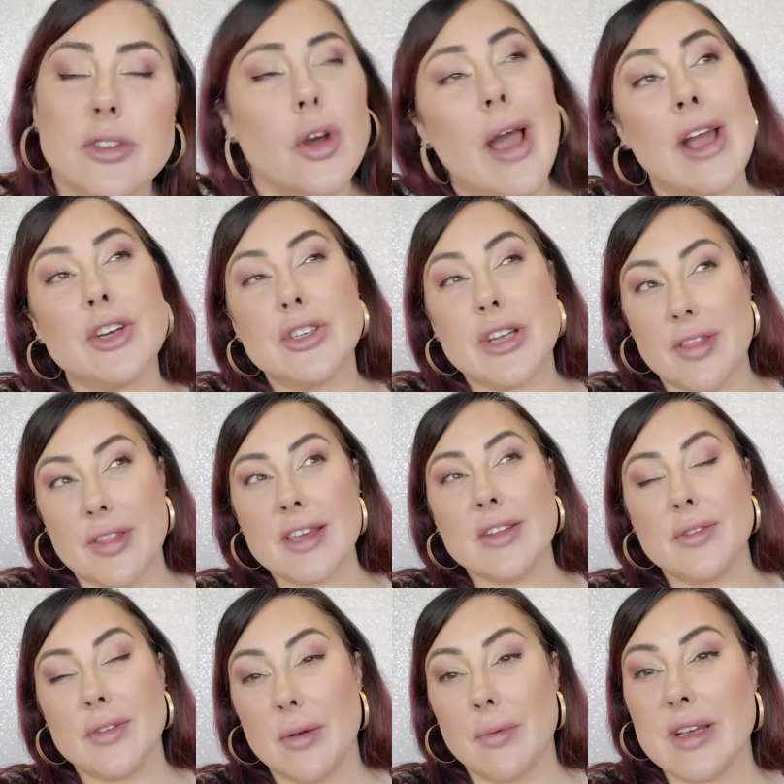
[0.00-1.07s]
No, actually, I think
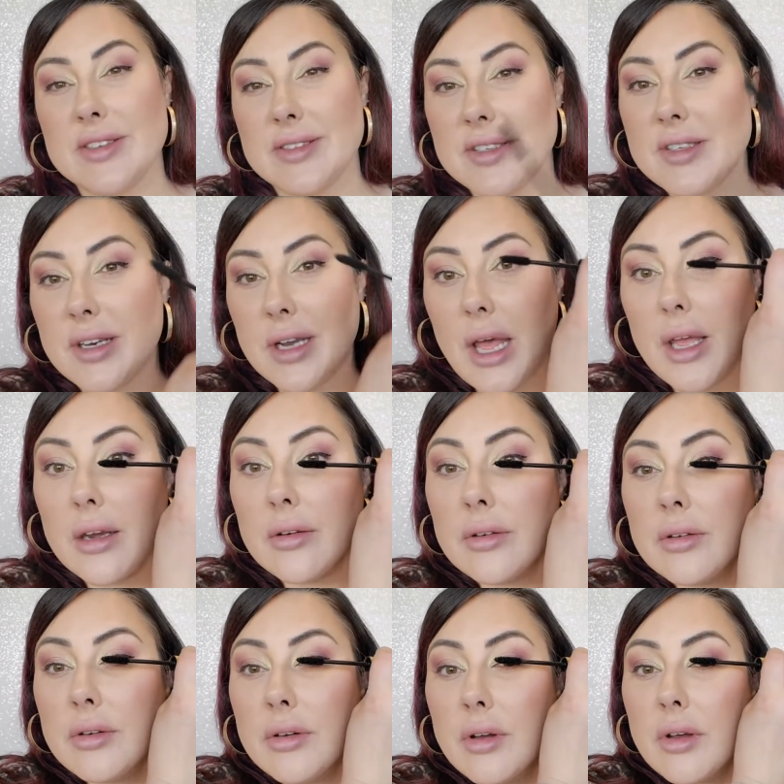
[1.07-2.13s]
they raised it to $9.
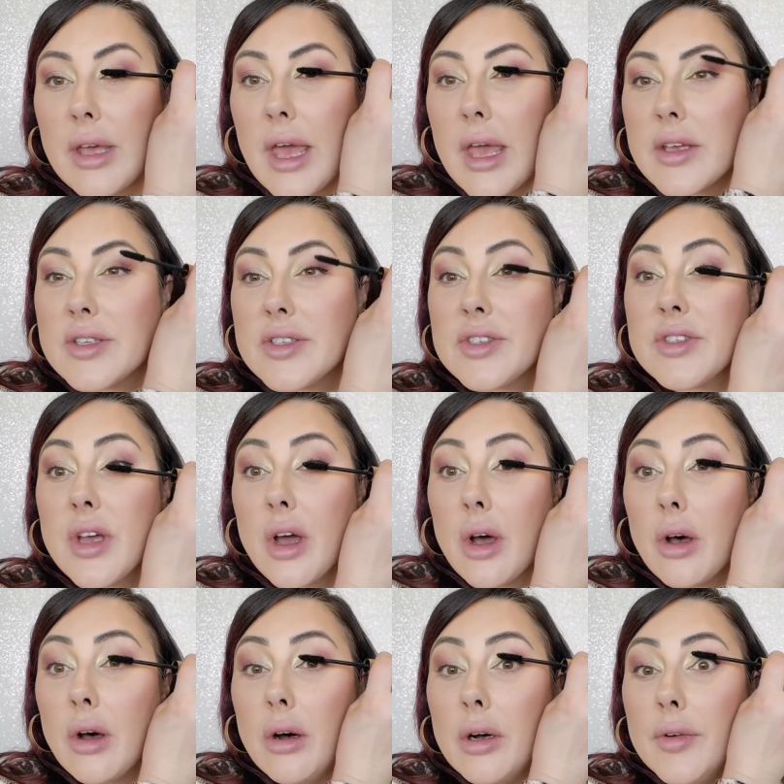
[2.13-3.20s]
Okay,
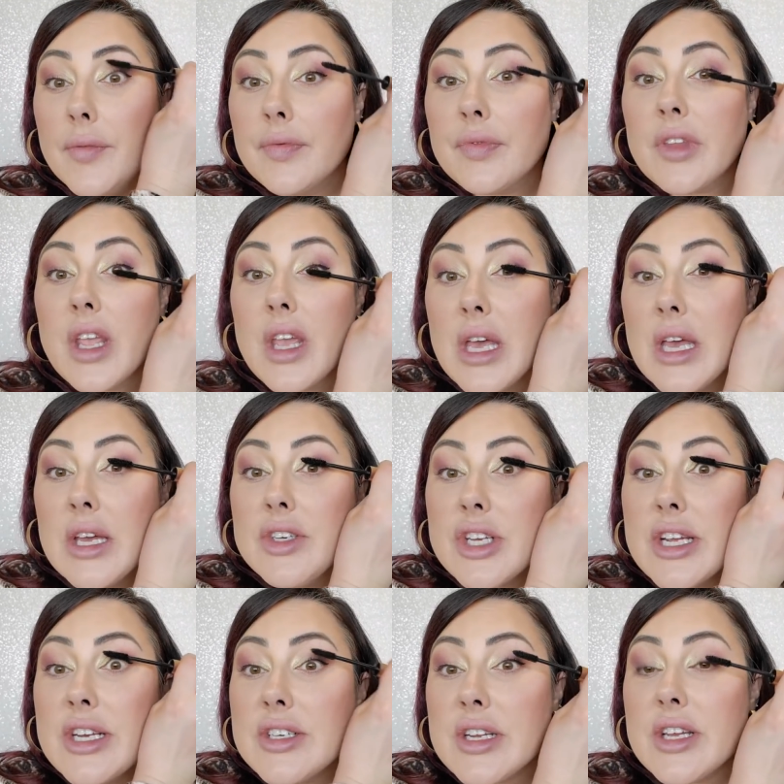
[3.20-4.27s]
so
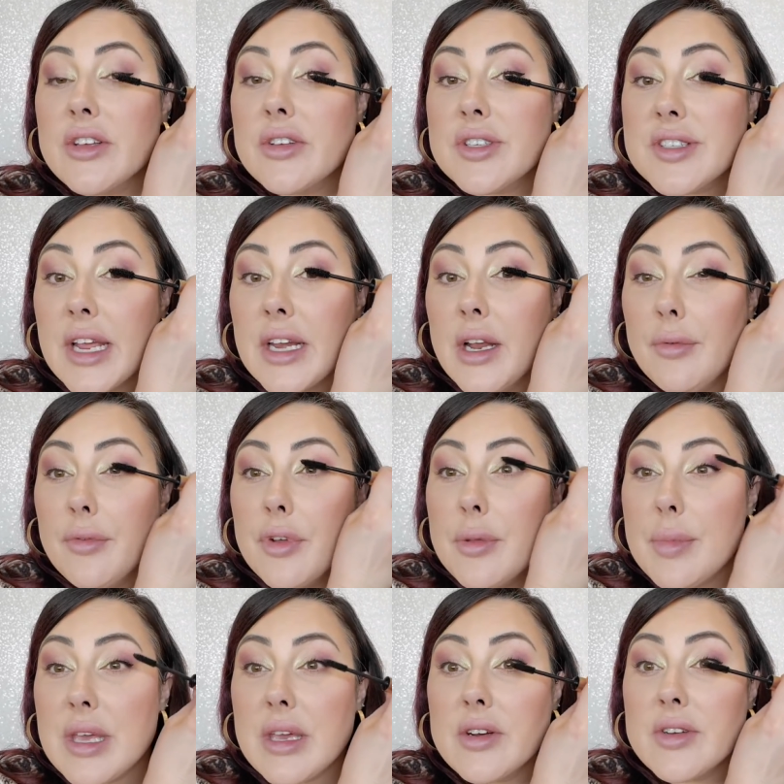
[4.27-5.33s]
JJ, you'll sign up for the
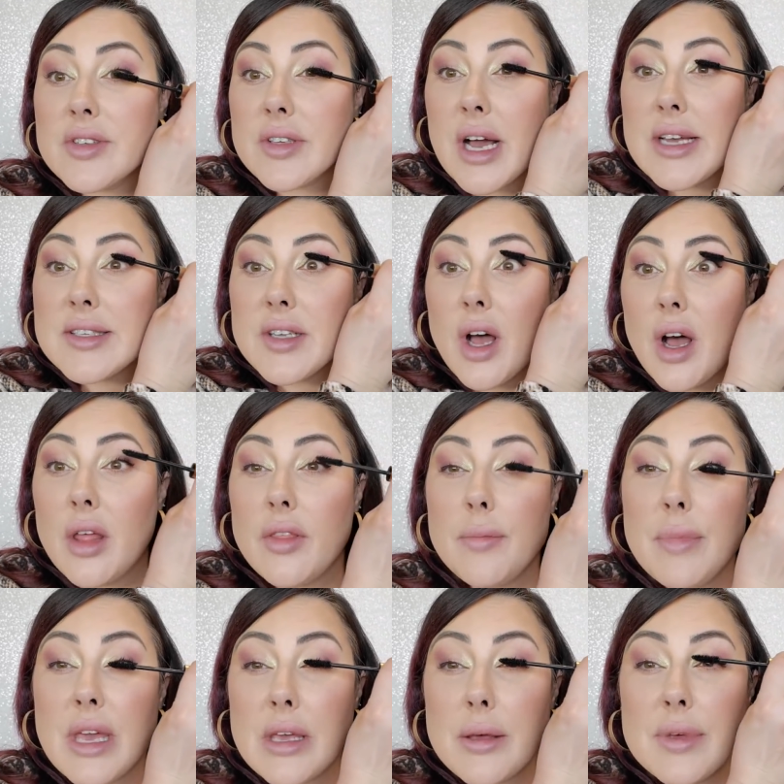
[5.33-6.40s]
beginner's class on the
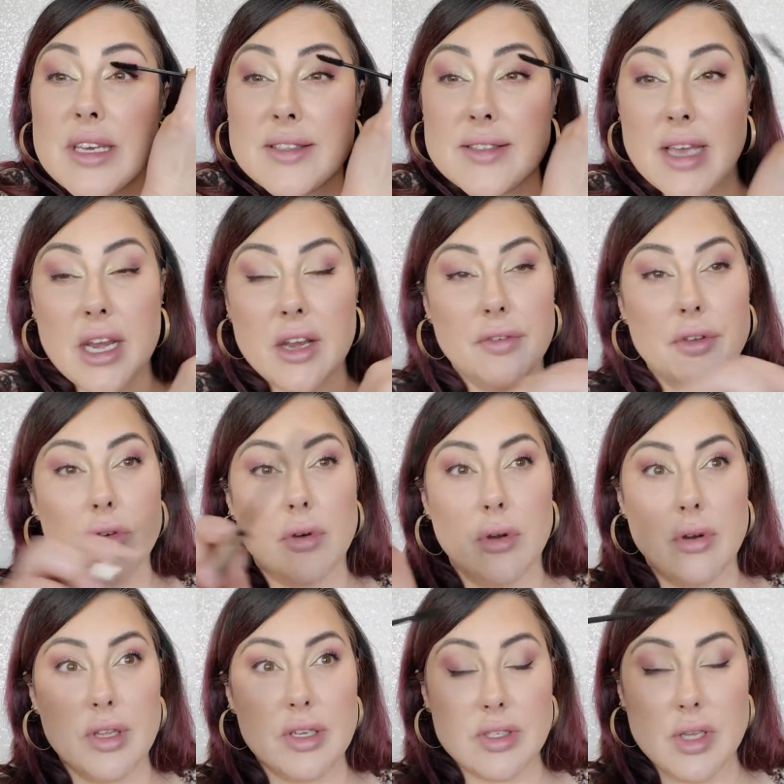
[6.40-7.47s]
Makeup Geek site. If you go
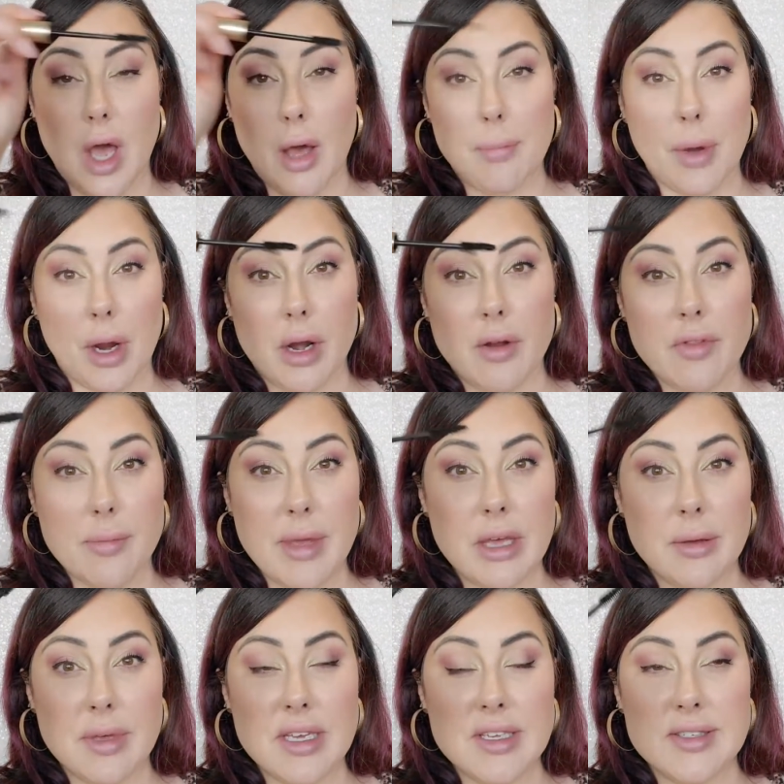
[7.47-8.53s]
to the top bar of the
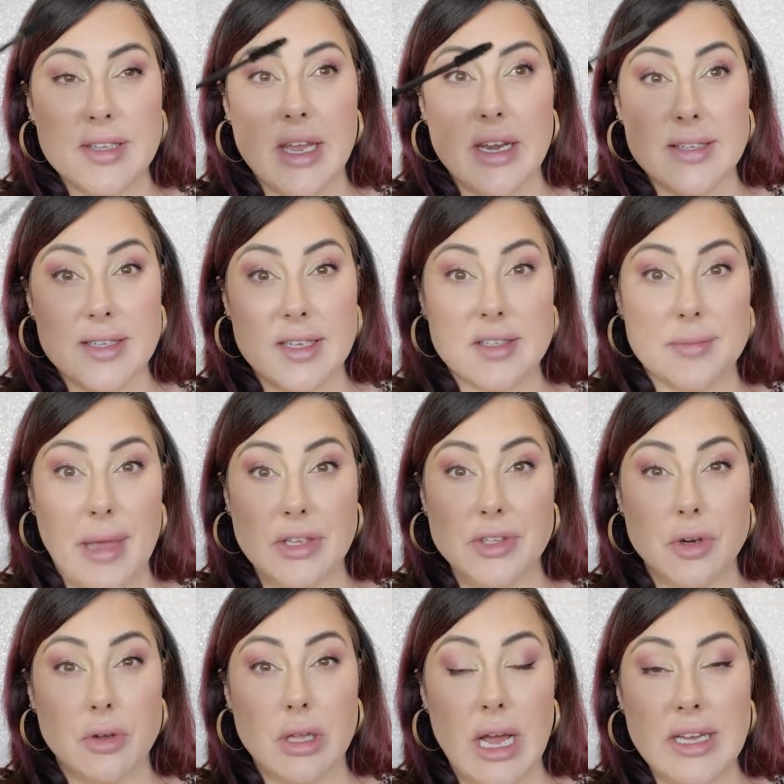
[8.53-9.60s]
Makeup Geek site, it says
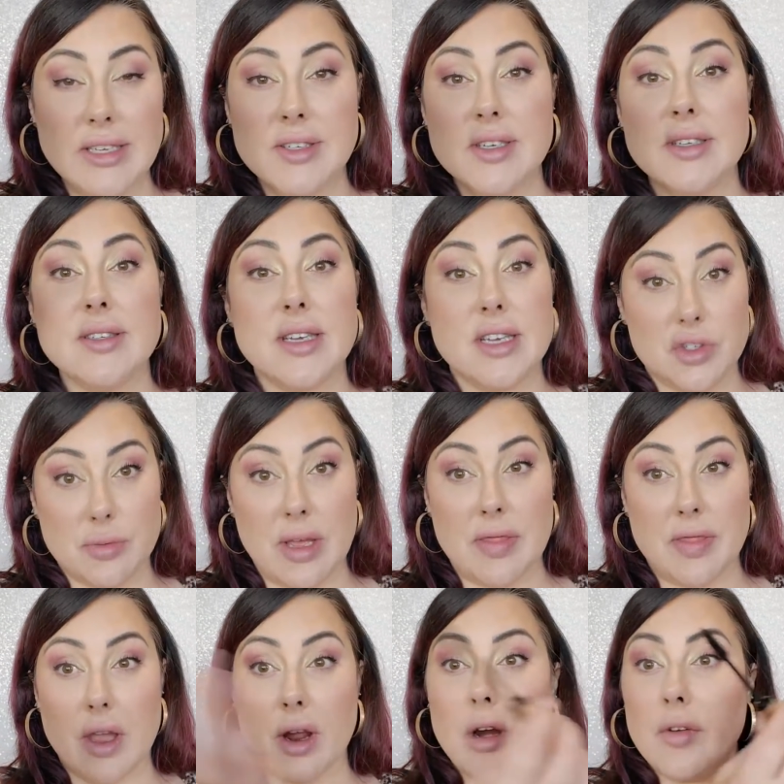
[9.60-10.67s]
Master Classes. It's
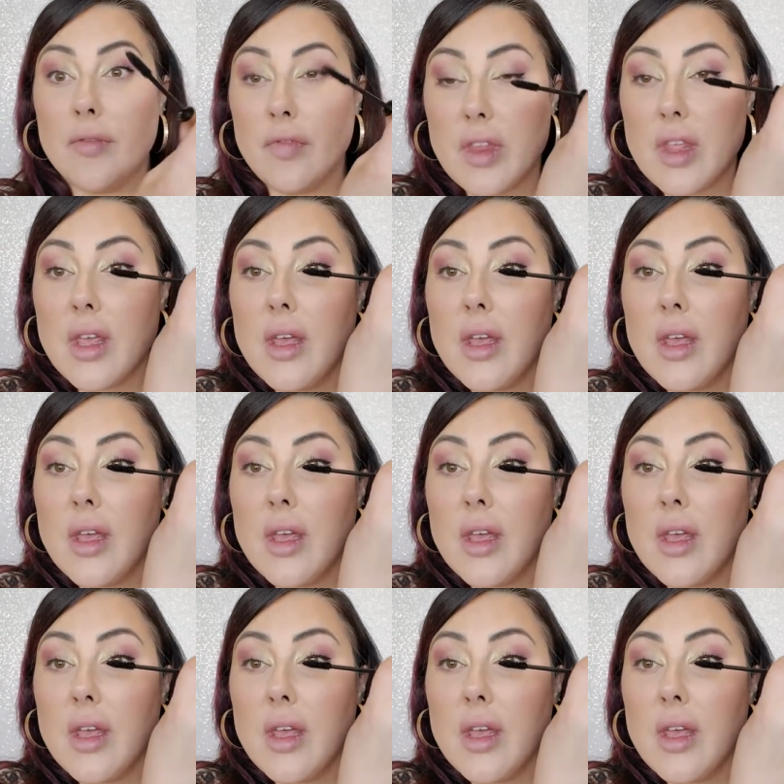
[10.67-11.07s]
right there.